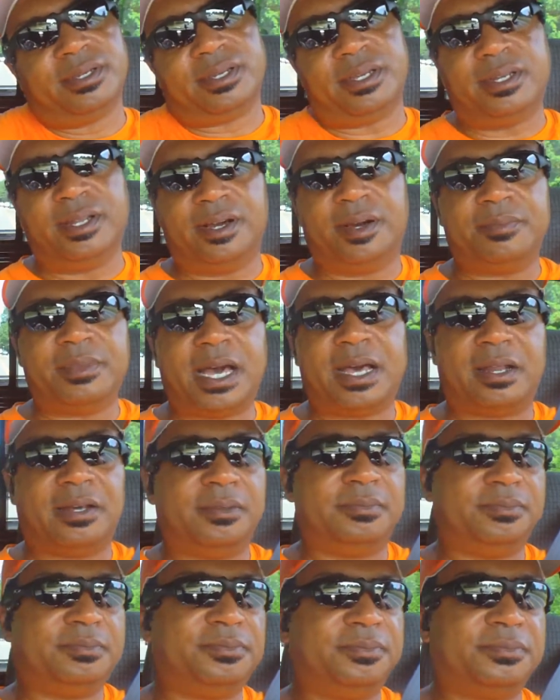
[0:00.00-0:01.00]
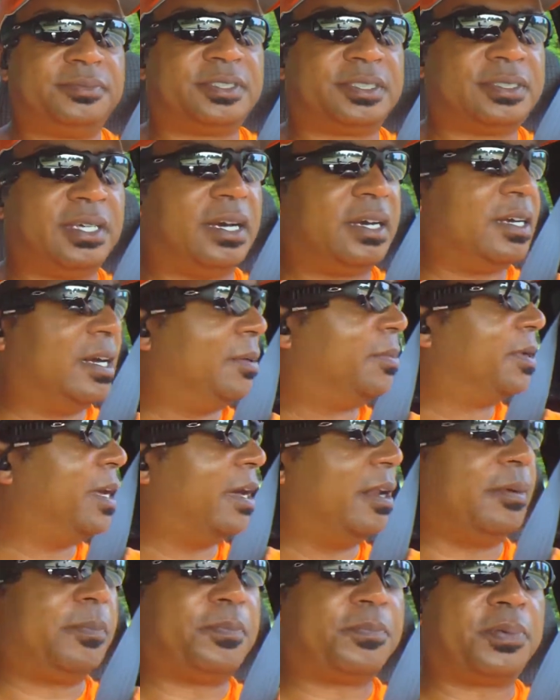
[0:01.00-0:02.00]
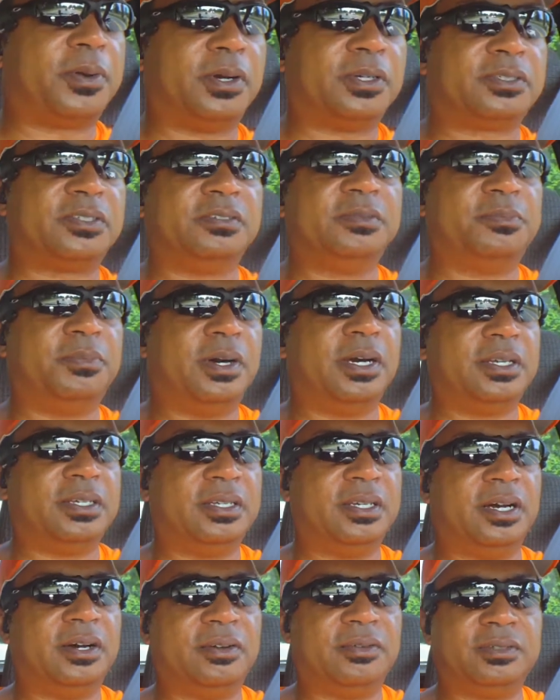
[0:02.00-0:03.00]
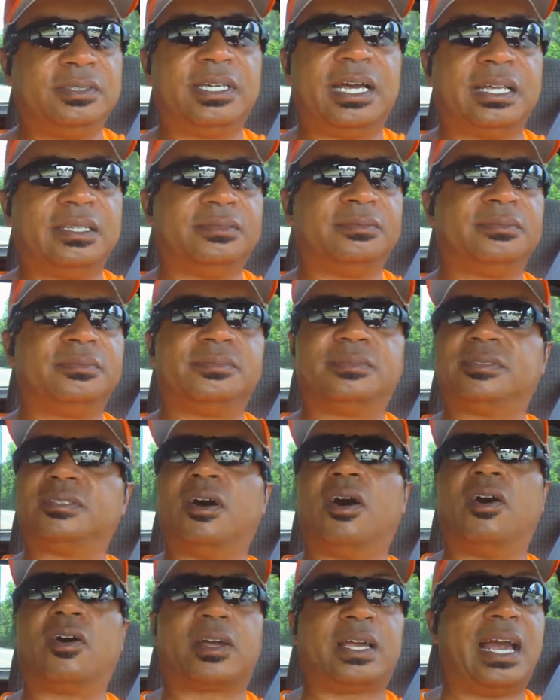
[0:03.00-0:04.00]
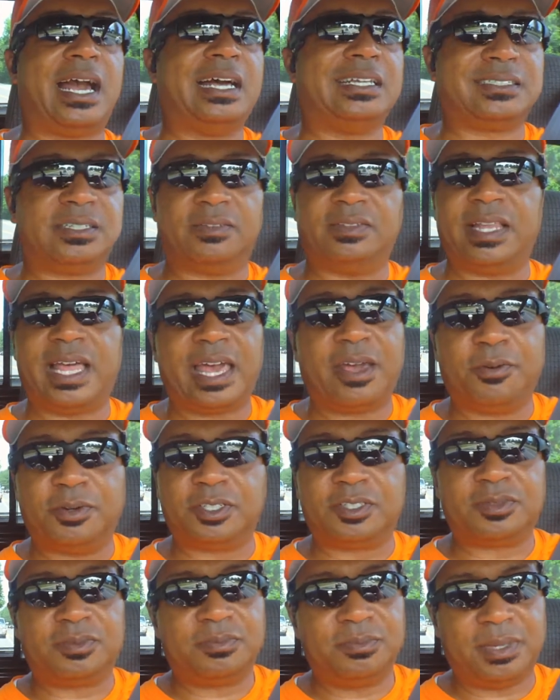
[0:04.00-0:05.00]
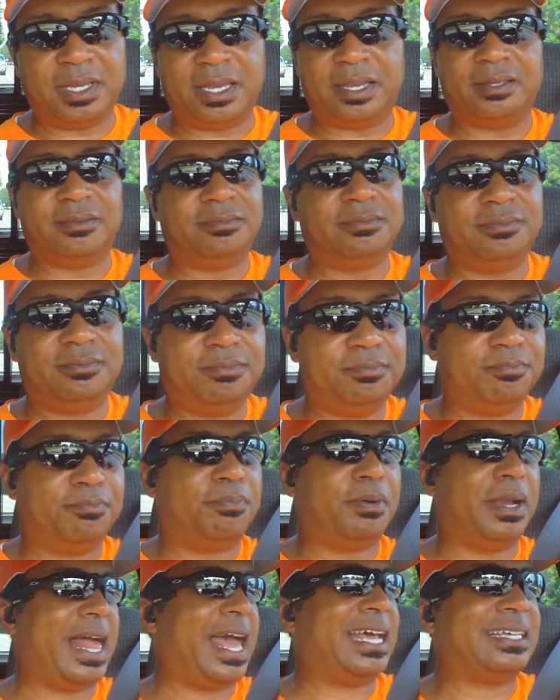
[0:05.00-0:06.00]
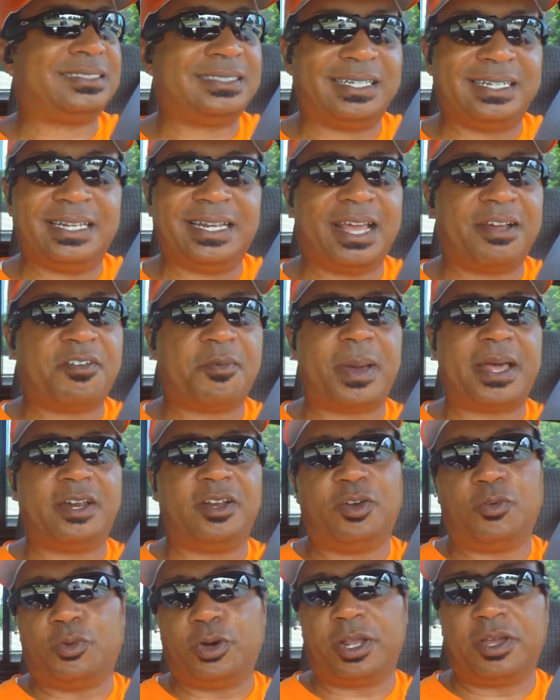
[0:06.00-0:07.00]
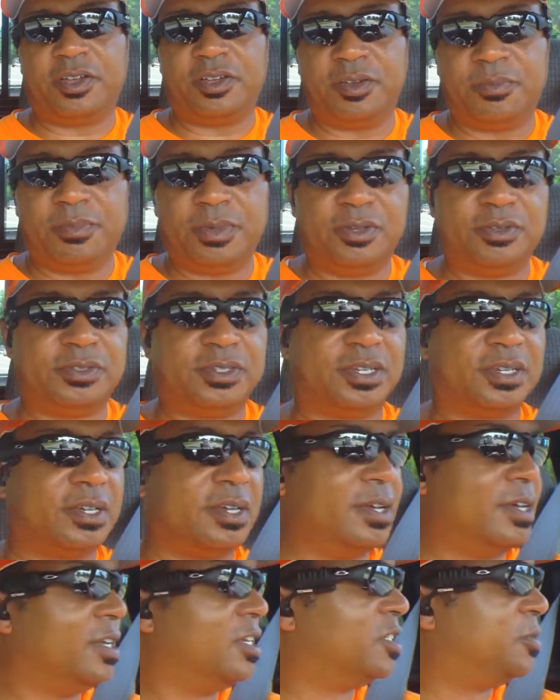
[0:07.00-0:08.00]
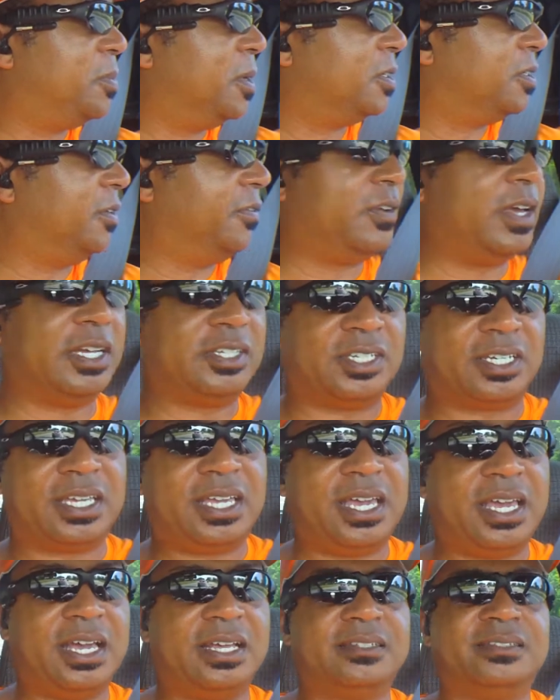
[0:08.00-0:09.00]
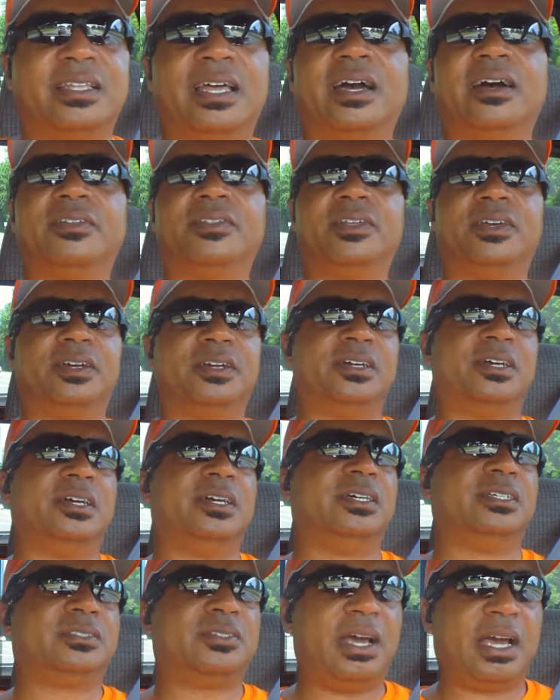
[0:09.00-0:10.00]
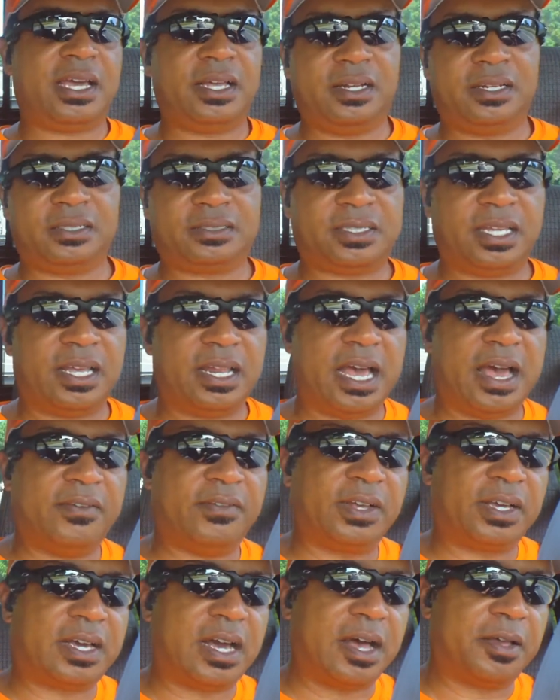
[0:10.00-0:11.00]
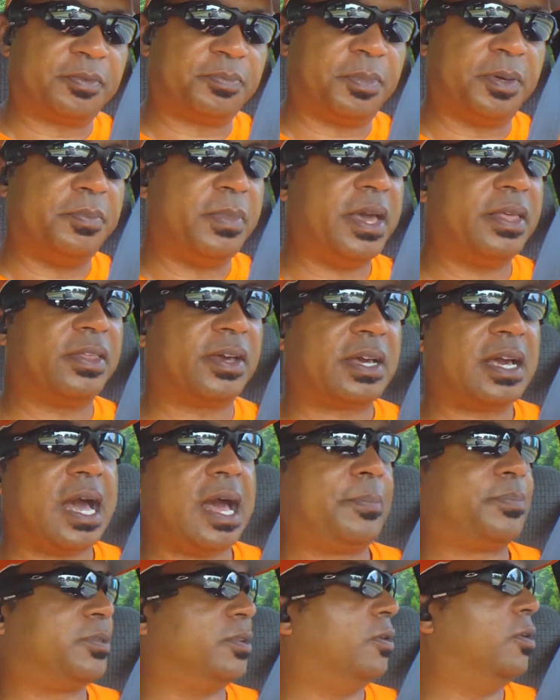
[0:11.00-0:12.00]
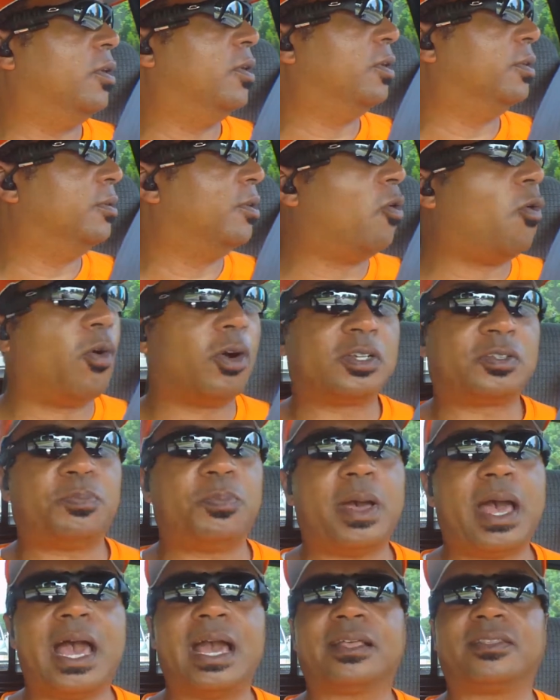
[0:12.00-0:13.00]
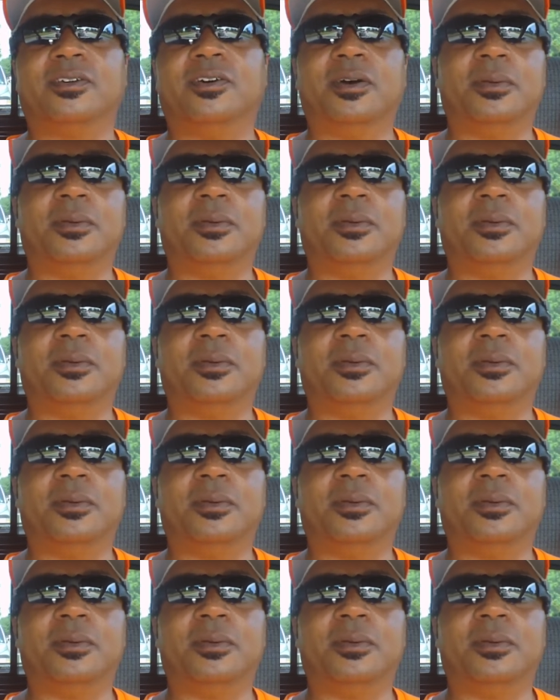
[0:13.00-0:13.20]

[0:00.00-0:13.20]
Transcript: You know, I'm not a stuck up kind of person, but you know, you got all kinds of language being blasted and everybody don't want to hear your music, especially if you got your kids down there. So I can understand having the cops, but man, the cops are on horseback, they're